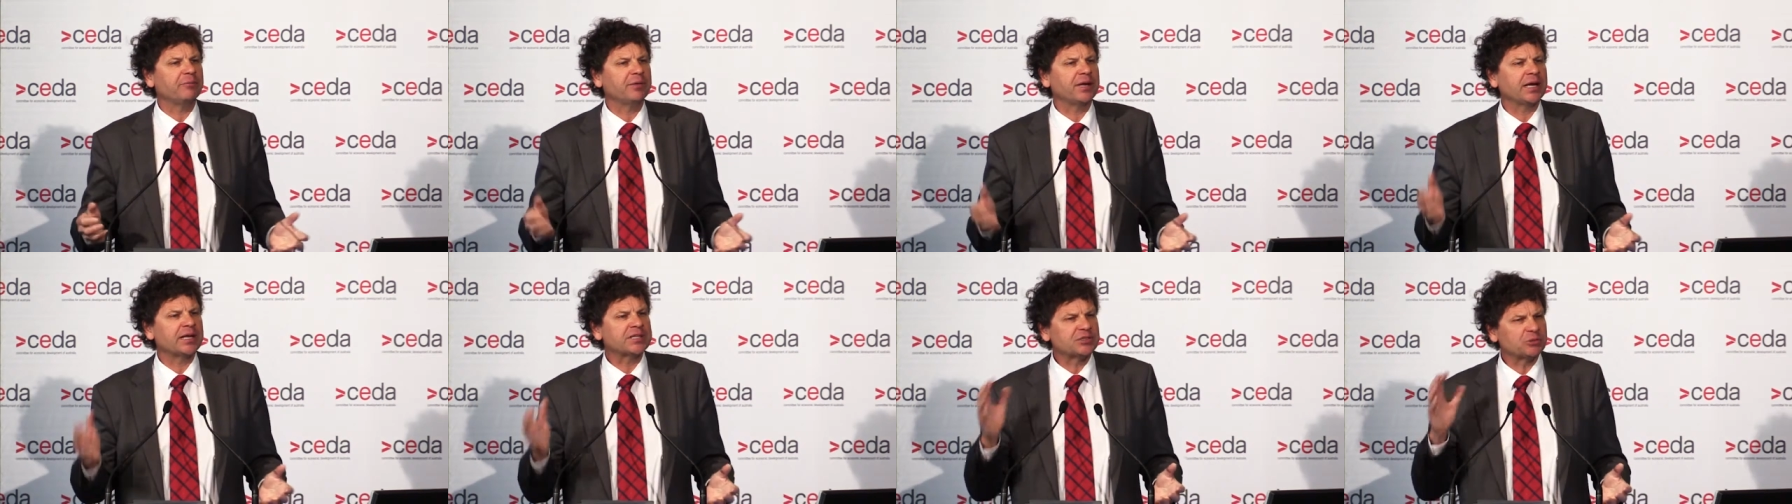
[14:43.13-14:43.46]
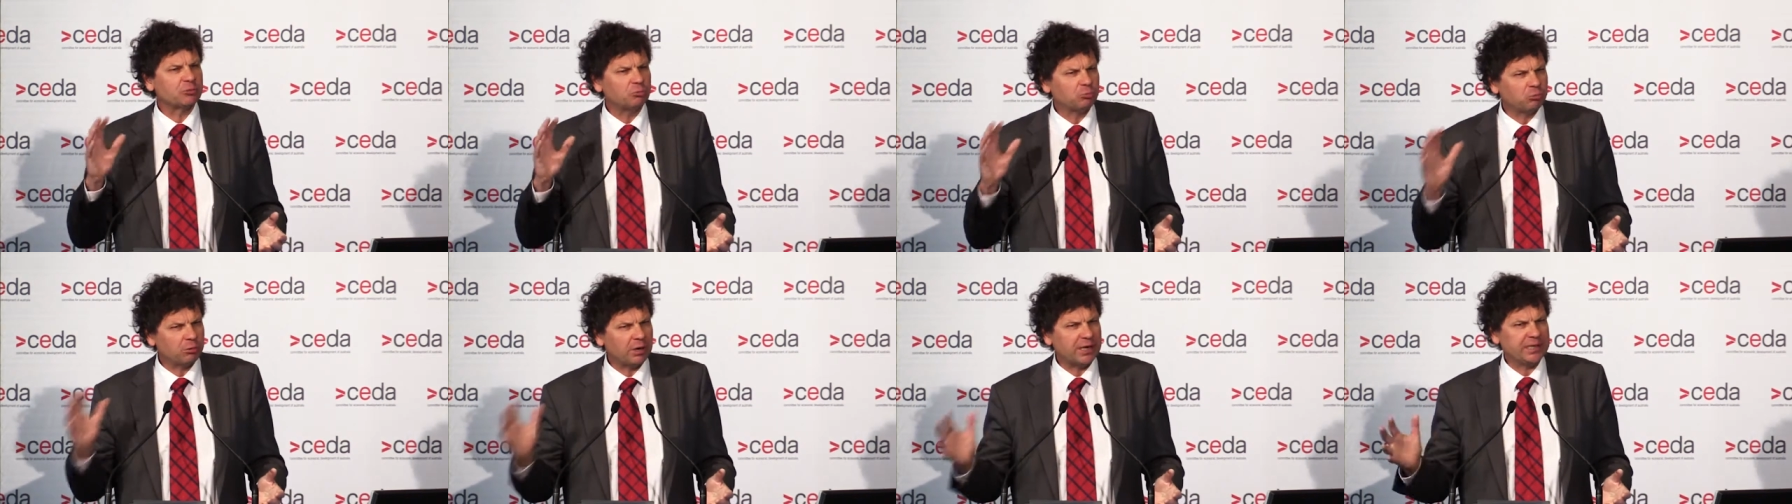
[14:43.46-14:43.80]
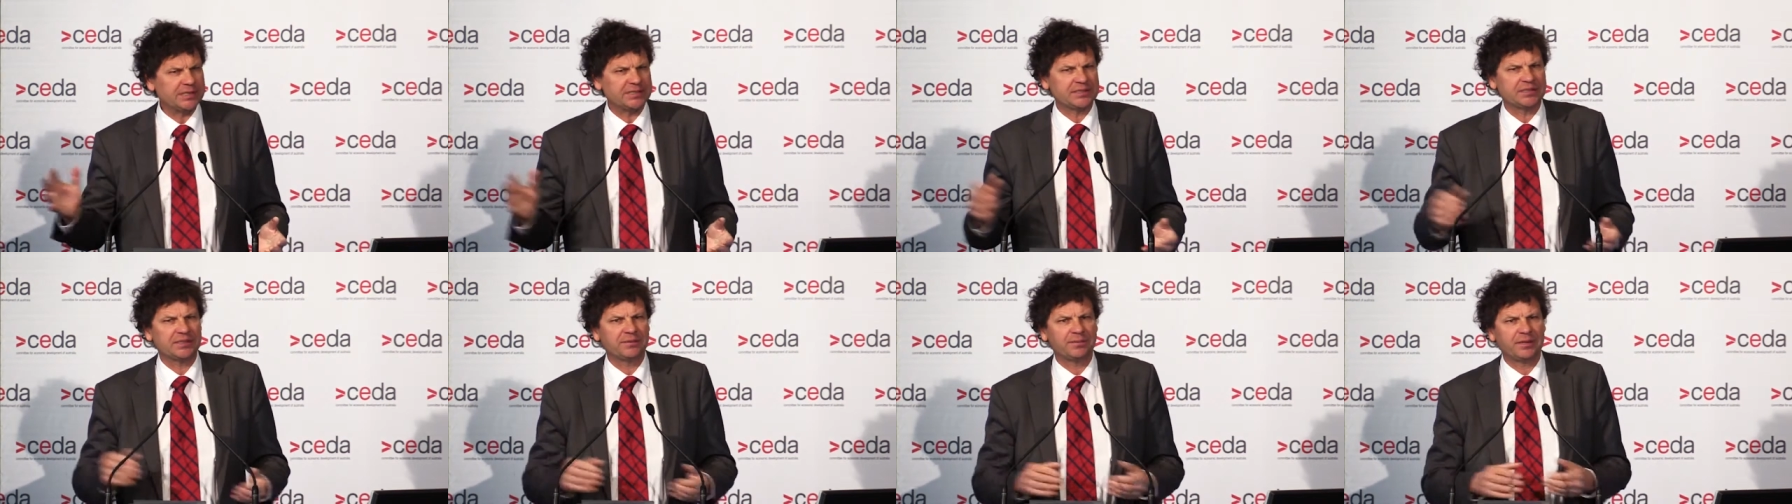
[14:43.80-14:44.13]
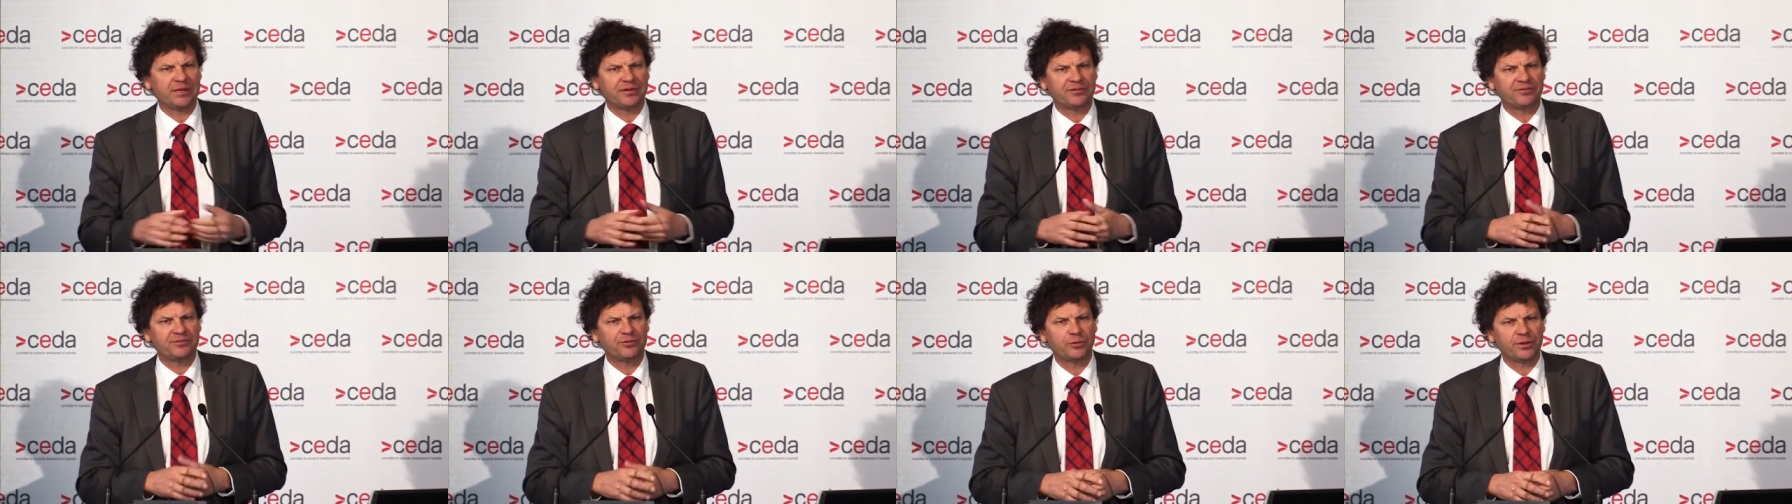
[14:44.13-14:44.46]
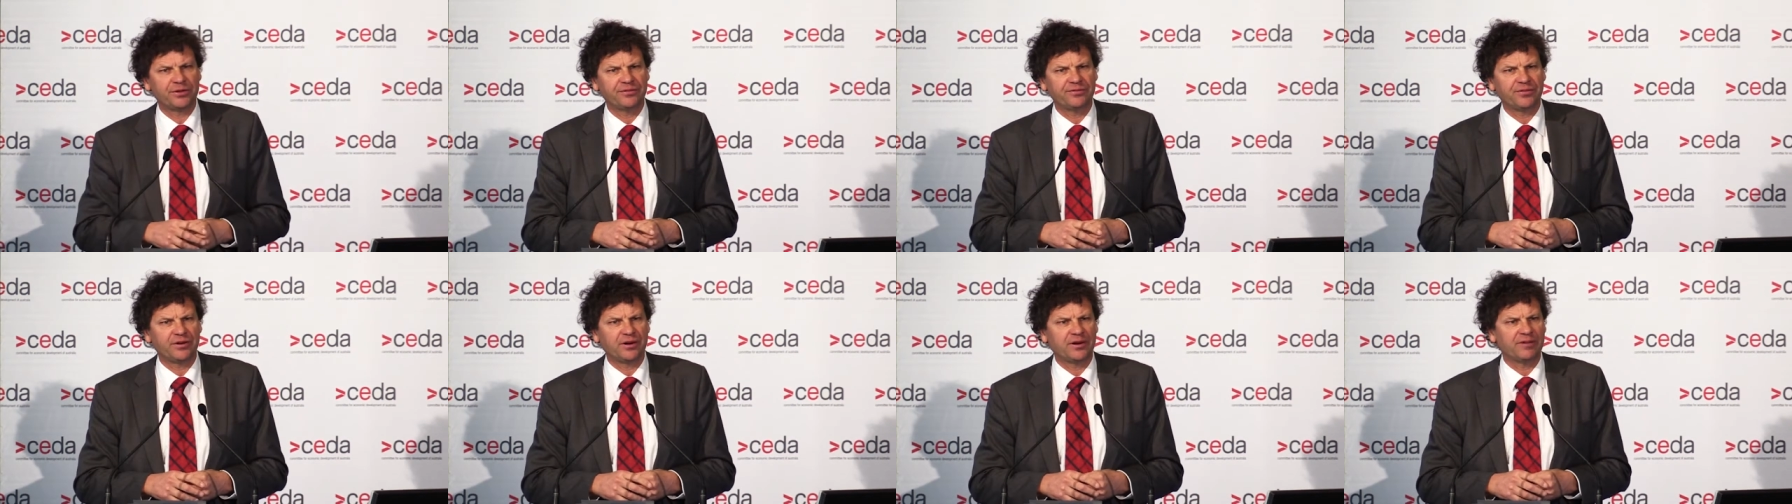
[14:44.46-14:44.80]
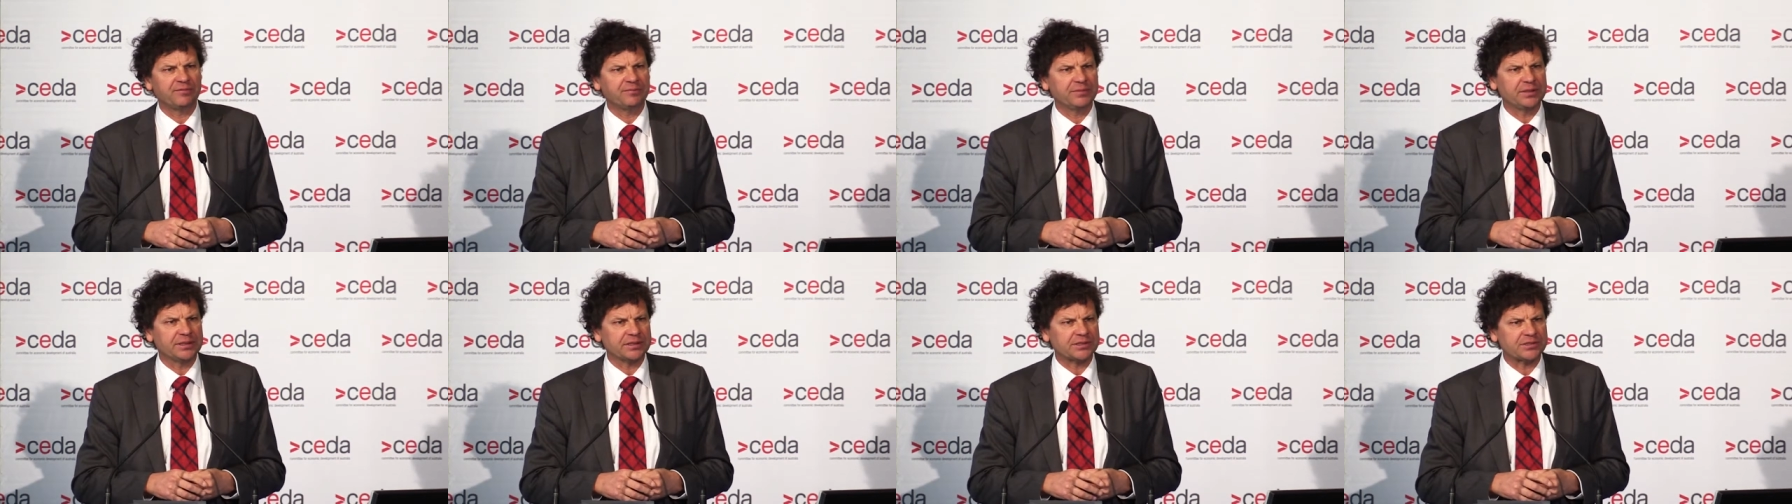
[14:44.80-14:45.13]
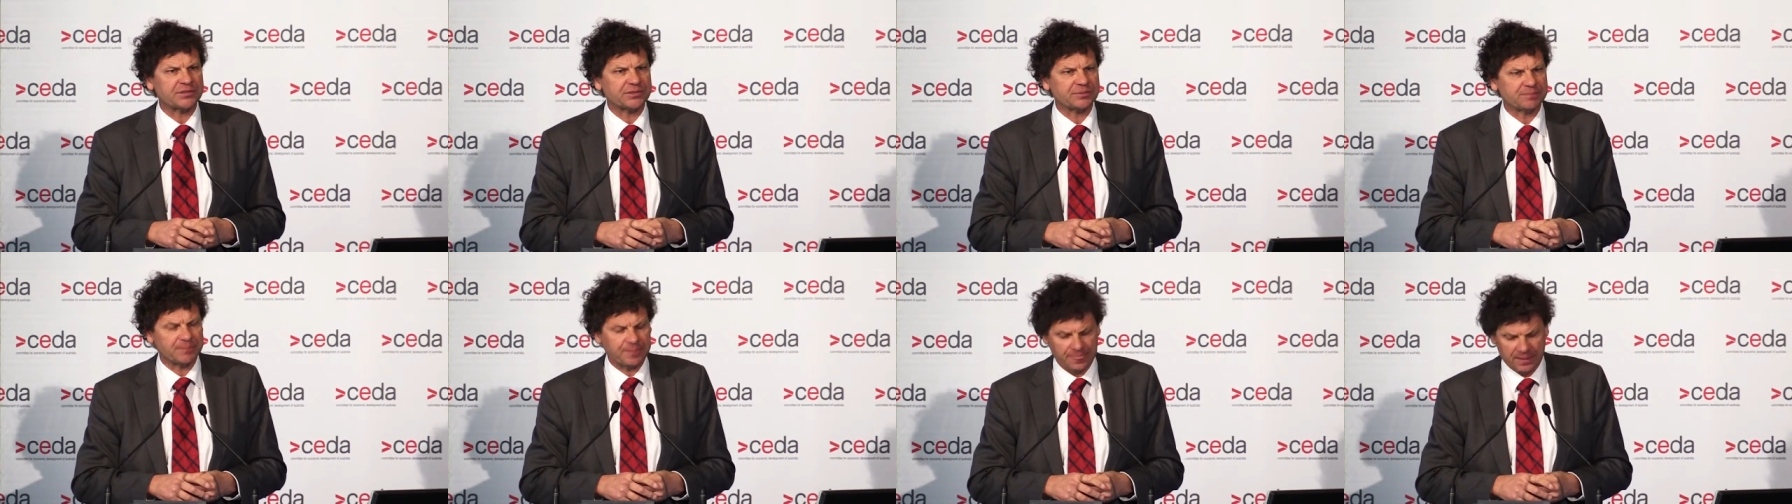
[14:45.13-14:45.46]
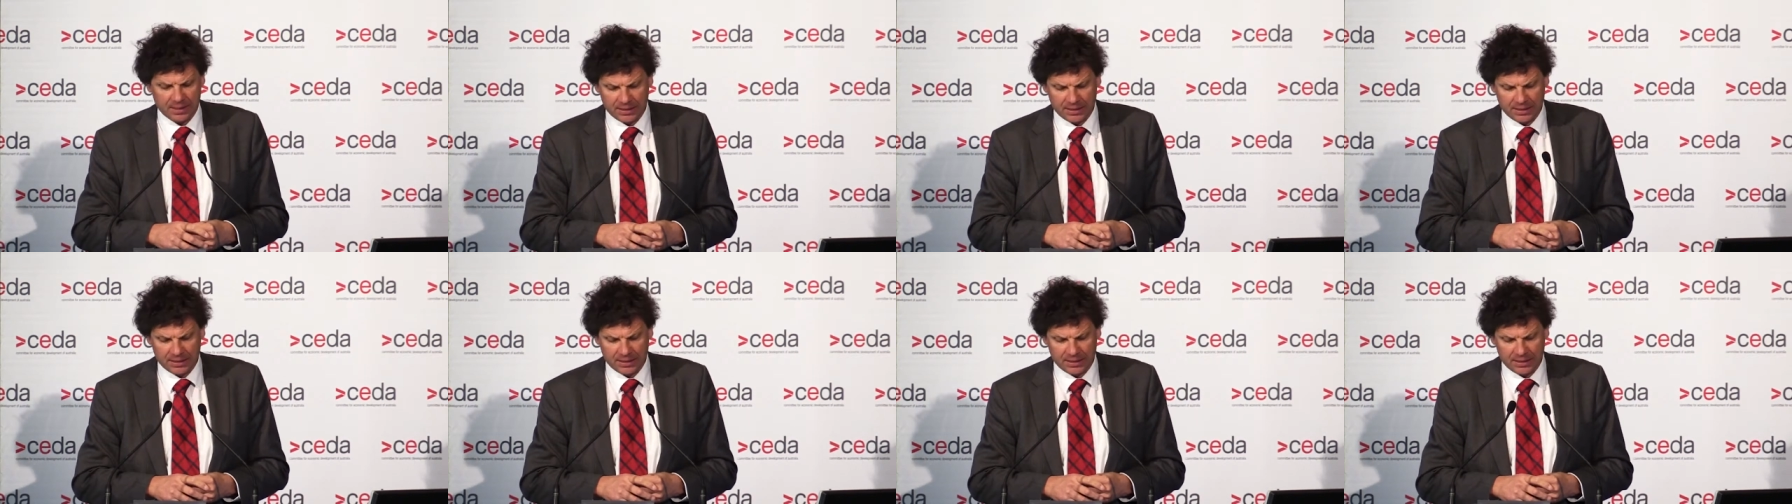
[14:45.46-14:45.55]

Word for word: we had to wait about 45 minutes.